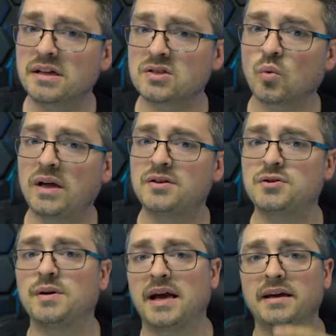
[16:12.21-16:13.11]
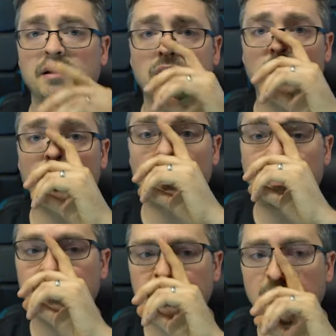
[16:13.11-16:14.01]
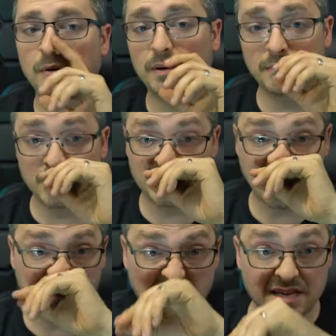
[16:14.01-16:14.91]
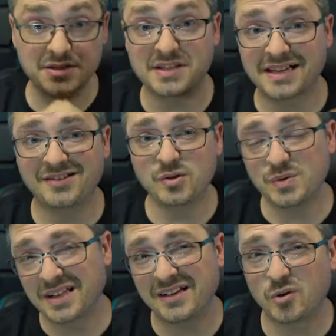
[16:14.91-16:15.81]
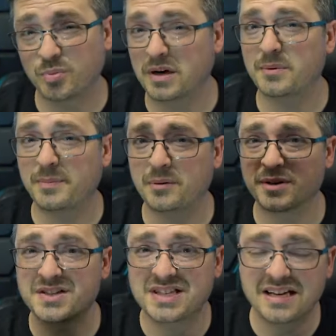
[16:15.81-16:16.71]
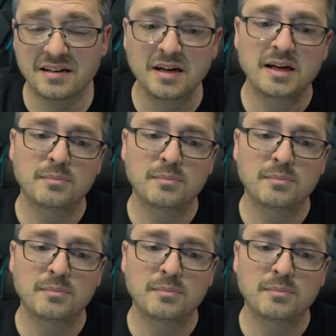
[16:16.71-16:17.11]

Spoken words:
It's a way that you can go. And, you know, in most applications, I do think you'll probably be able to see it.